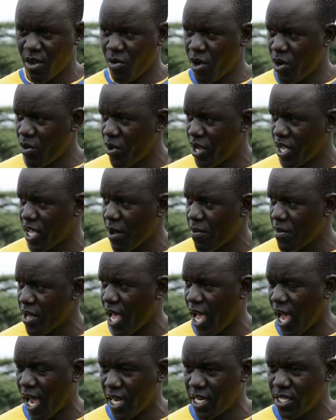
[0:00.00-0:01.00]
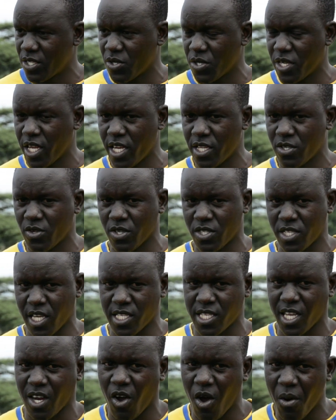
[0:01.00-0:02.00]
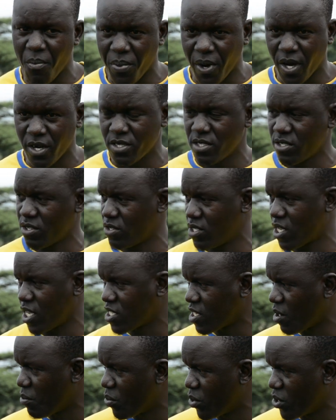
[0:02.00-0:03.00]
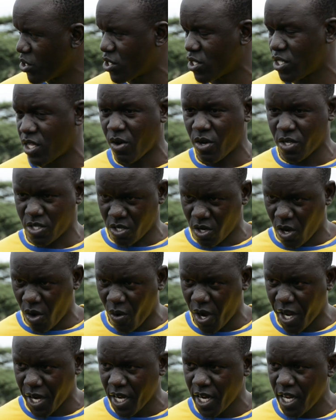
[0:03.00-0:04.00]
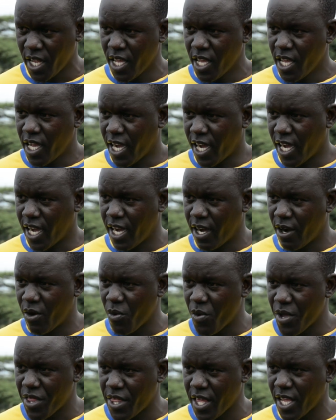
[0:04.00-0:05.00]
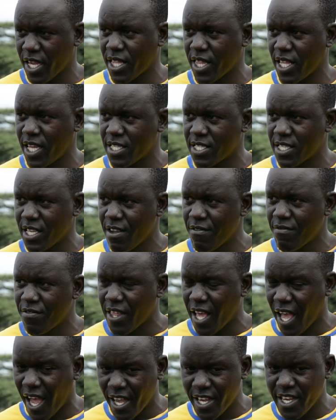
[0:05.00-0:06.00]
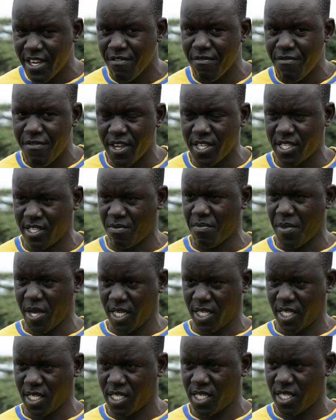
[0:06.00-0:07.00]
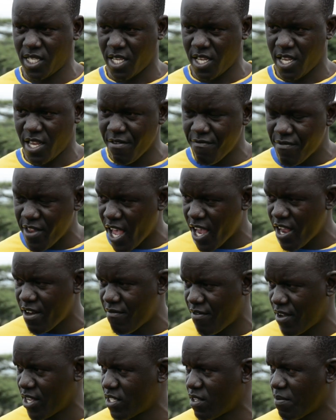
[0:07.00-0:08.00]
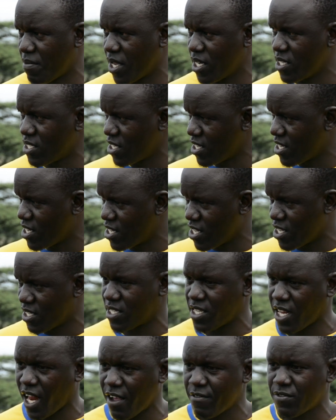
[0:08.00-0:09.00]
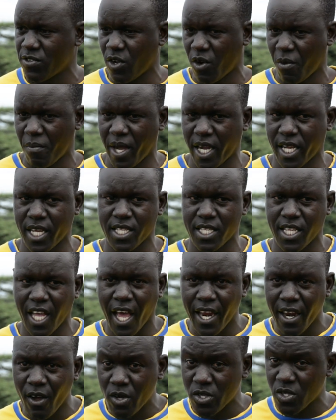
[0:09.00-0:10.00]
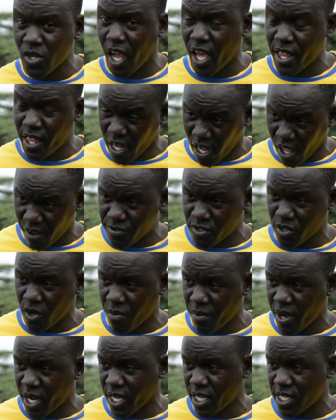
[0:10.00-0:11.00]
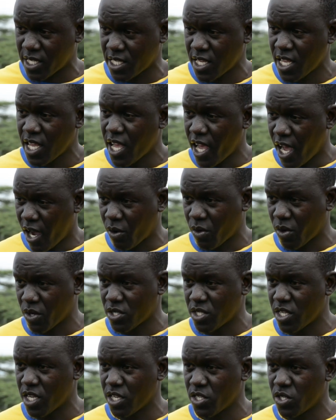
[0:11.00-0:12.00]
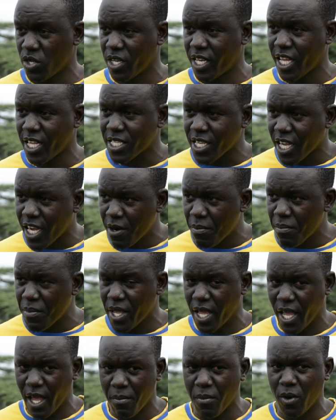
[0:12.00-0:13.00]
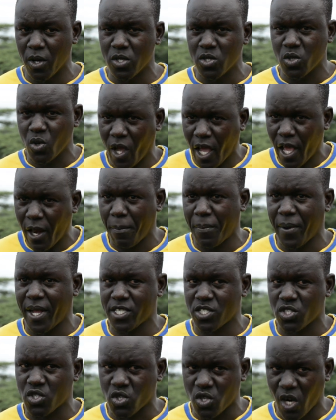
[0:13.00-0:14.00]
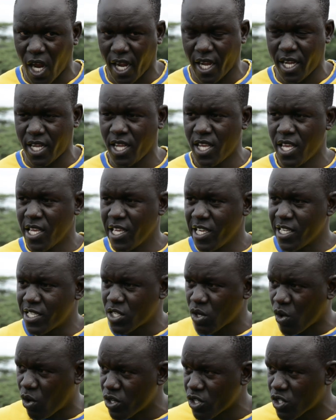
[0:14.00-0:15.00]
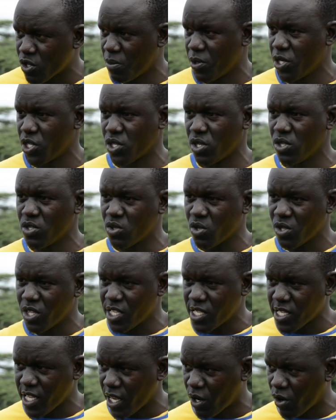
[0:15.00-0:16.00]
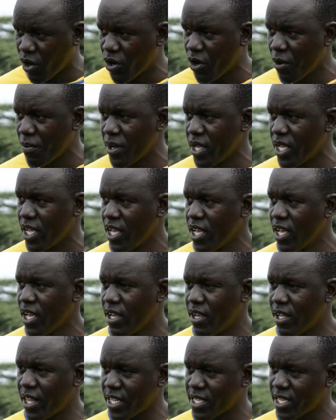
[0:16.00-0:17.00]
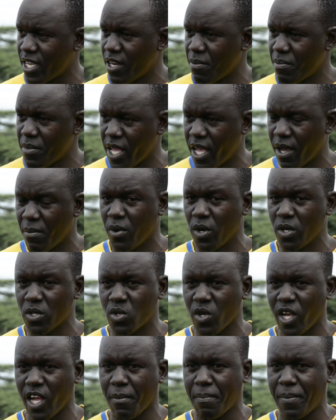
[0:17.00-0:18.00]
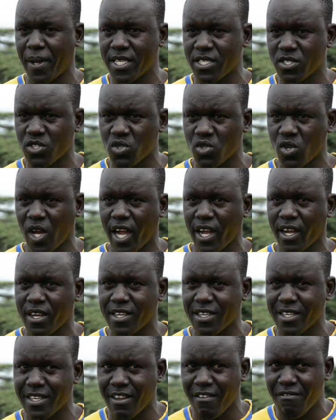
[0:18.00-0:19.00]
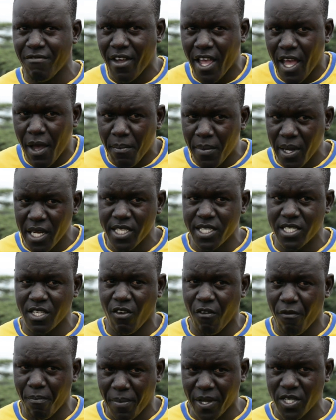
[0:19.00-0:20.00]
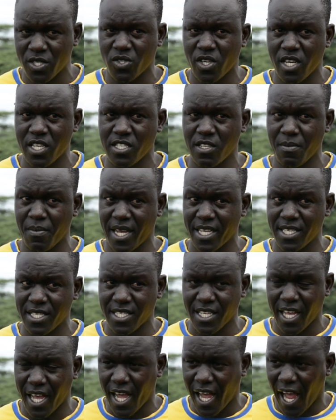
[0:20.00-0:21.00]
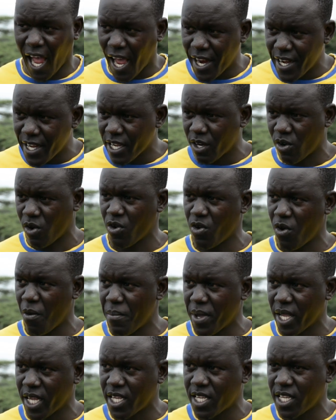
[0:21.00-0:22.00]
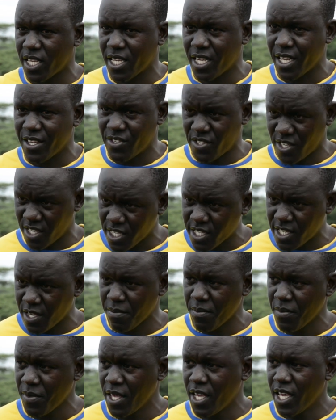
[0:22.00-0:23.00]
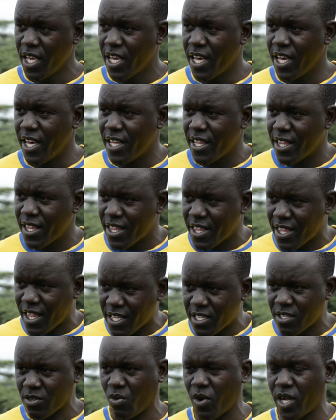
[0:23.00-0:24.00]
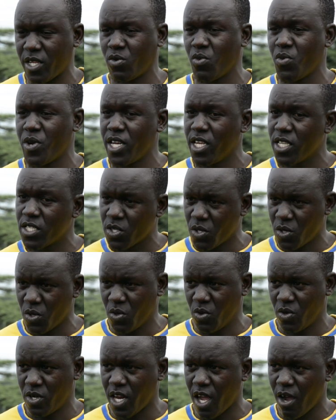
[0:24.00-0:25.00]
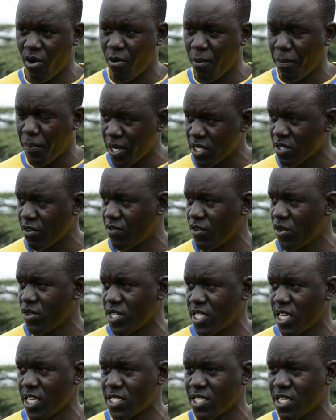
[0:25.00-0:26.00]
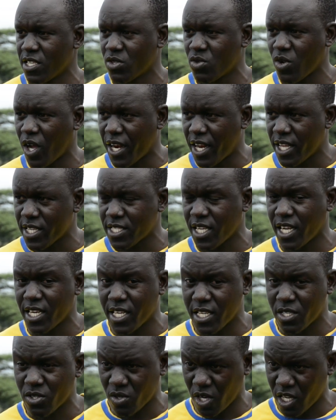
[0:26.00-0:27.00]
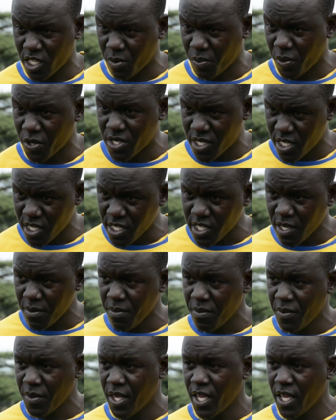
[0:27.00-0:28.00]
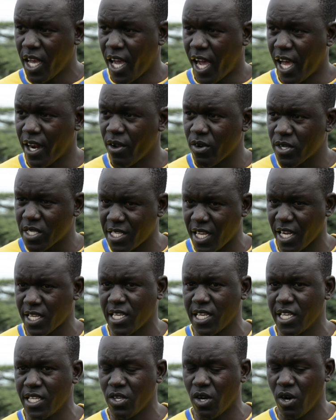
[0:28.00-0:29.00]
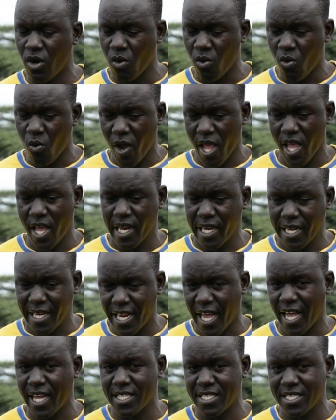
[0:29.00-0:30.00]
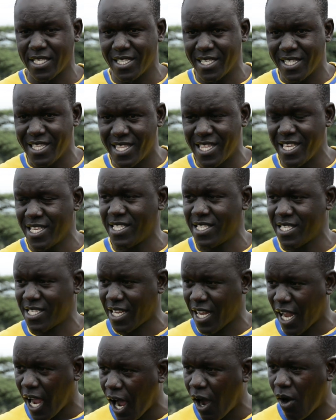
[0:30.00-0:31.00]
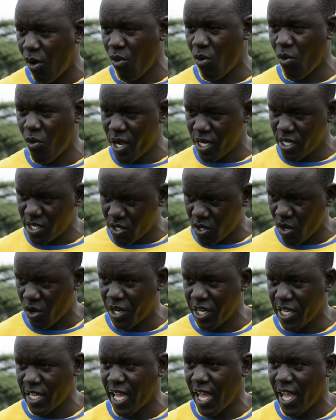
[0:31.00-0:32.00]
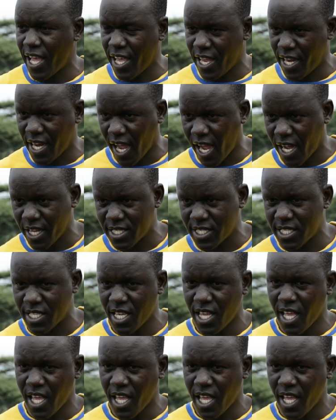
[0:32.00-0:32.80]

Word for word: When we came here early today, it was just a compound, it was just a bush, there was no one. Uh, we think that if there are investments, if there are investments in this livestock market and also other livestock markets across the region, that can be able to help us track its contribution to this economy, that can be able to help us track the viability of pastoralism as uh, an economic system. Uh, that's what we need to do. Now, part of those things is to understand the transport system and exactly know where does this cow, when sold here, end at.